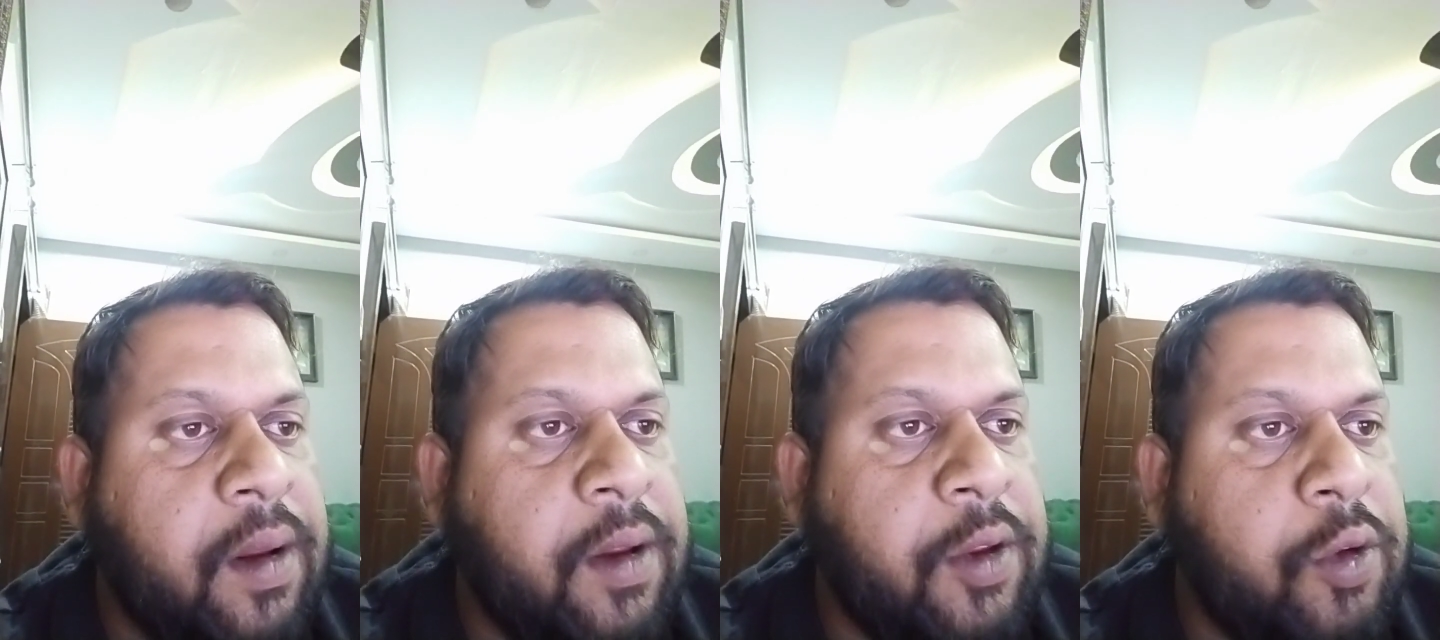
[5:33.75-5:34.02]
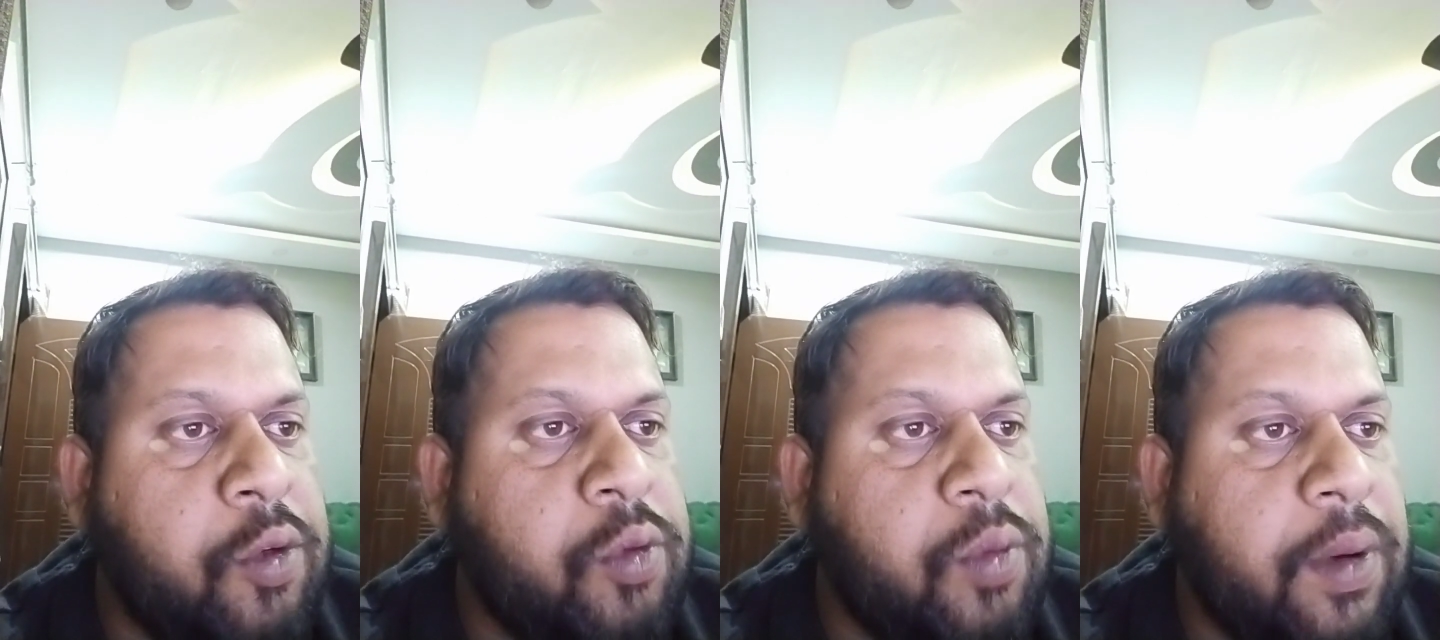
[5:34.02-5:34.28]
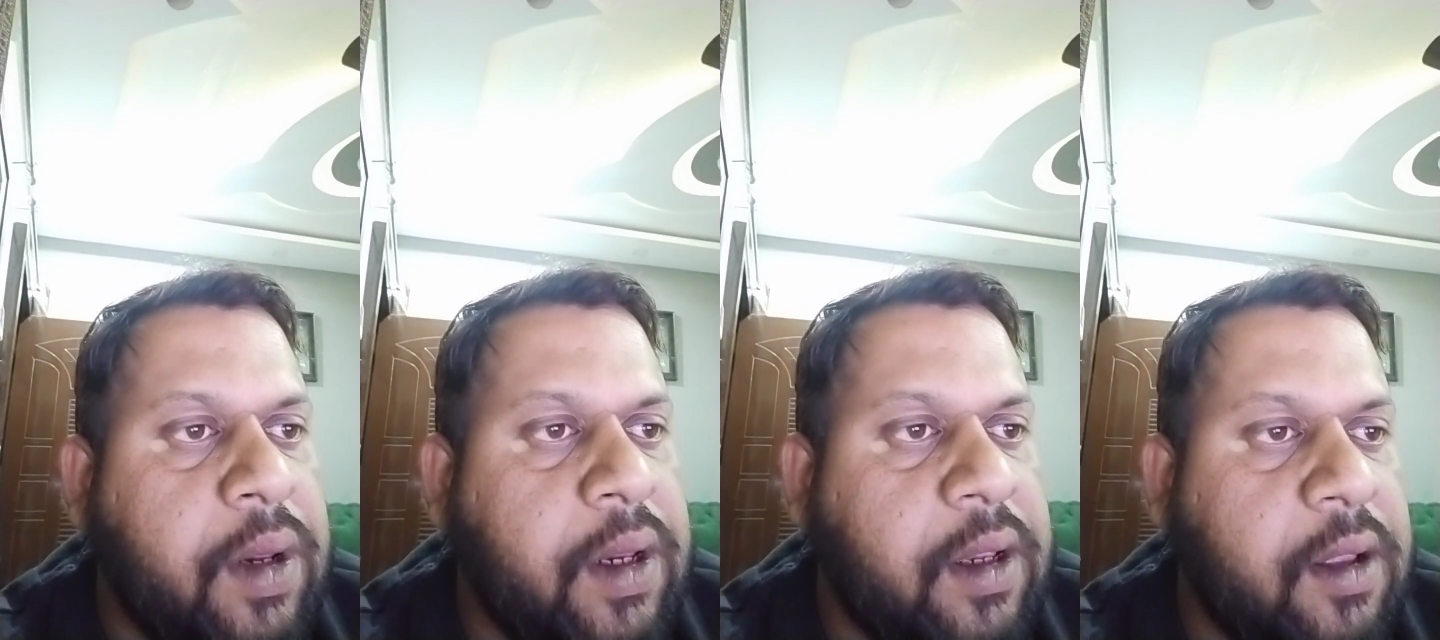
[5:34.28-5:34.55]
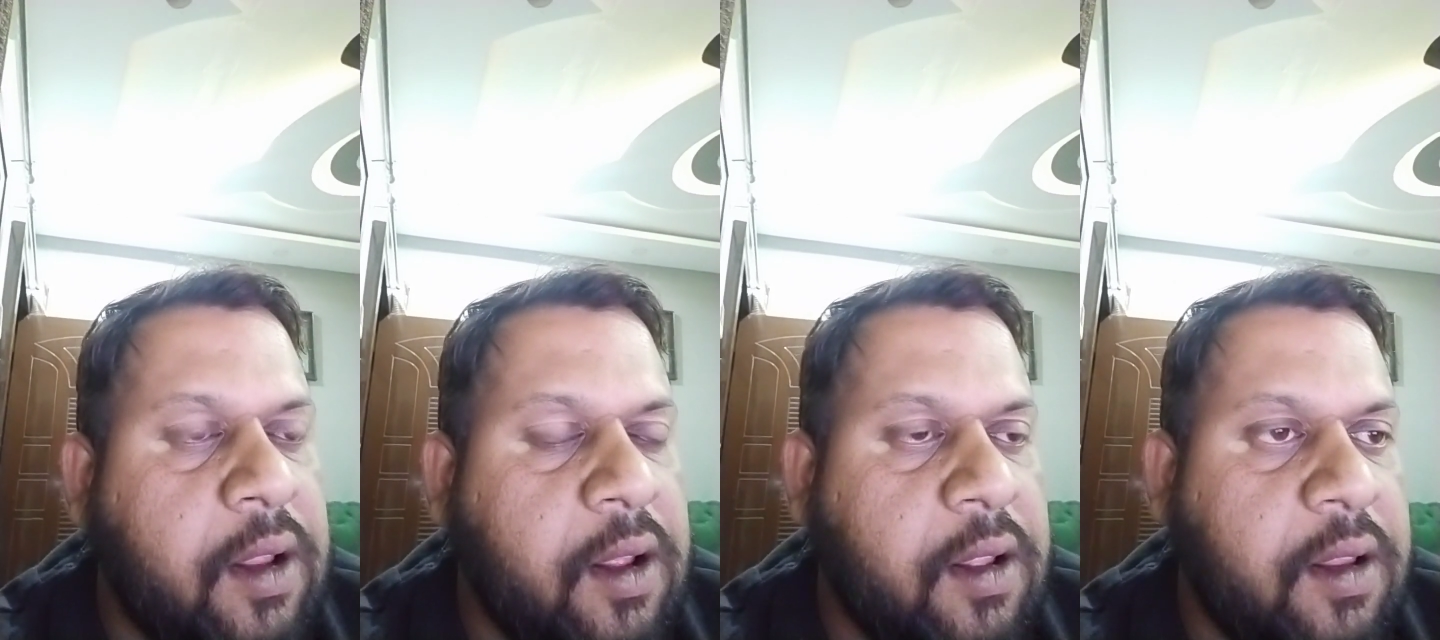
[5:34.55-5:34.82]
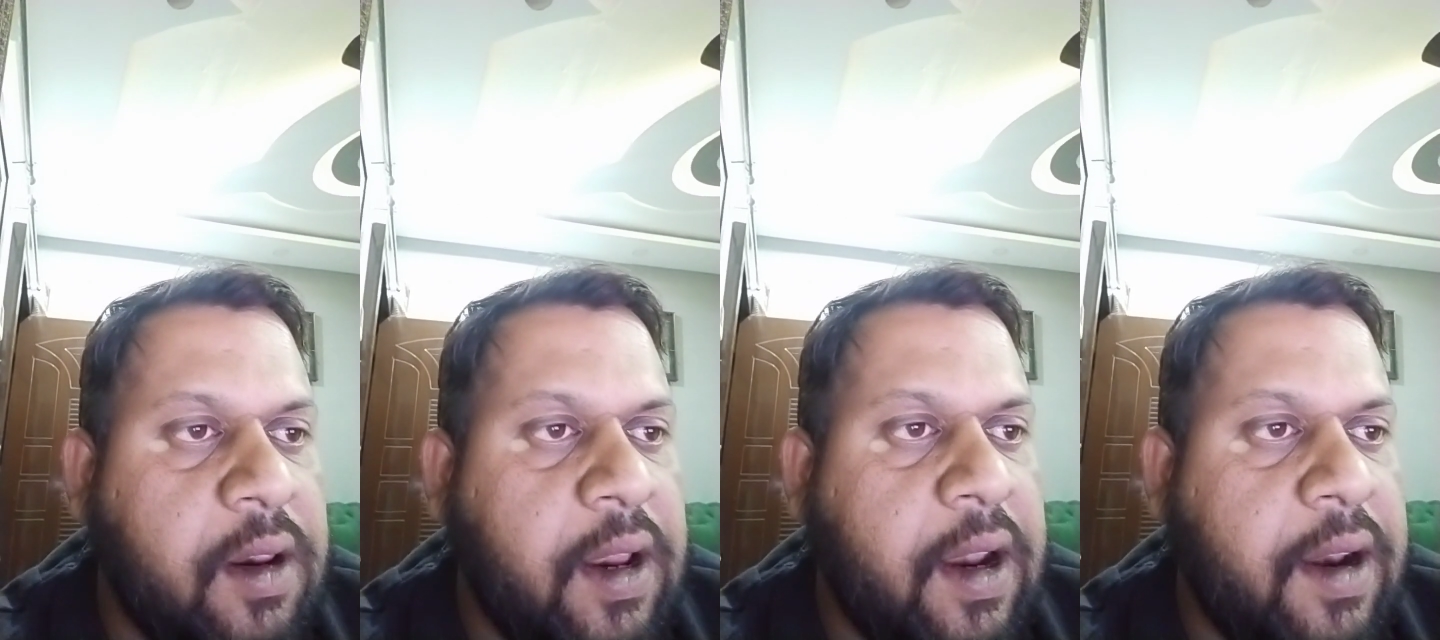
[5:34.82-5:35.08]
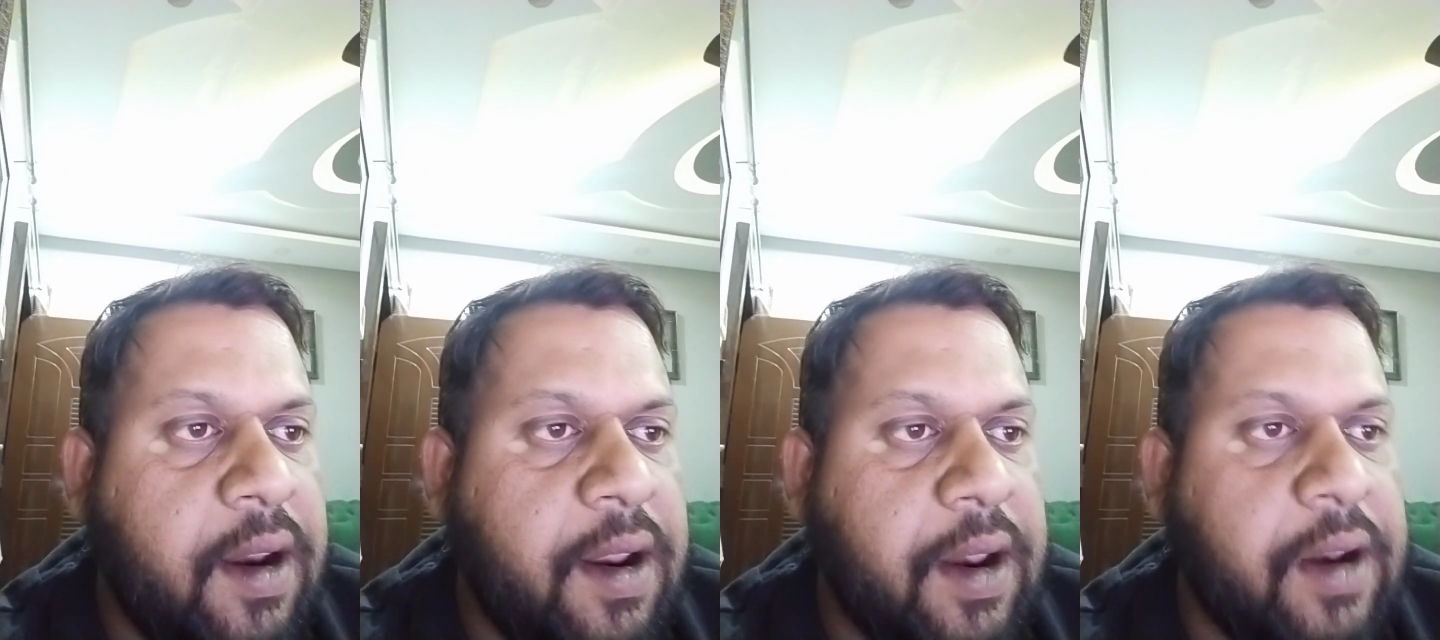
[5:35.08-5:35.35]
usually
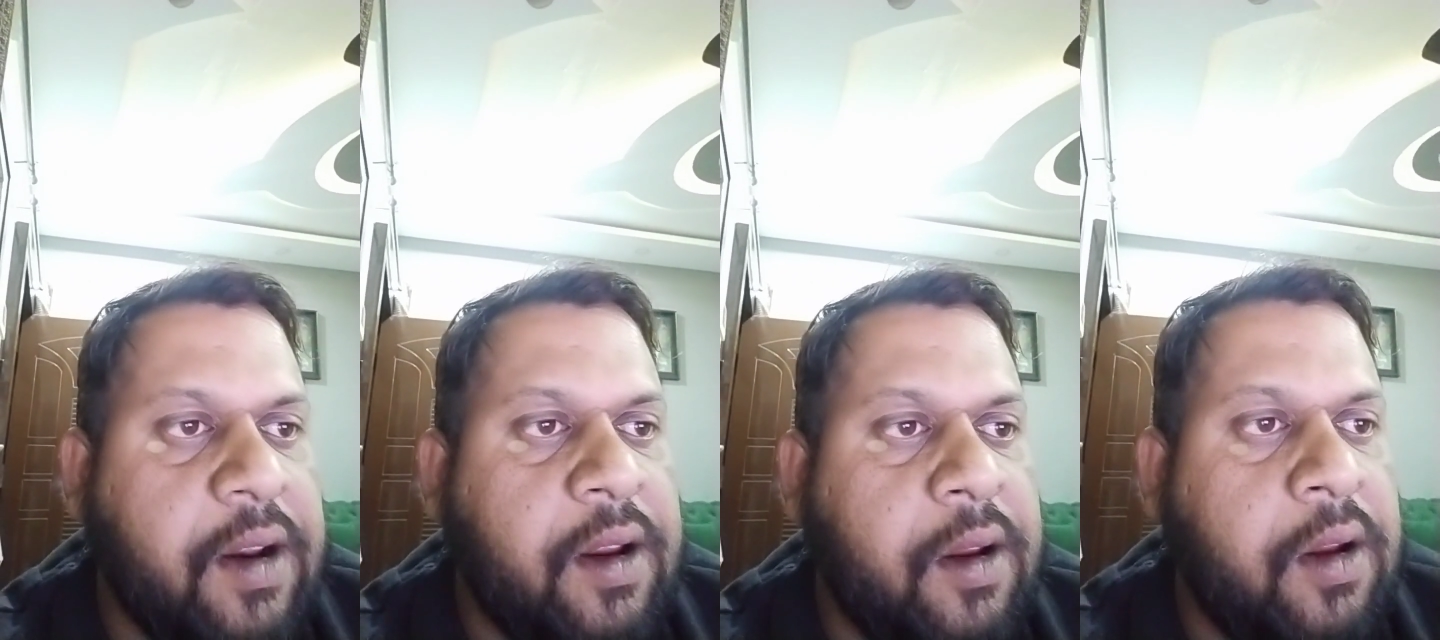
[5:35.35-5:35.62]
300,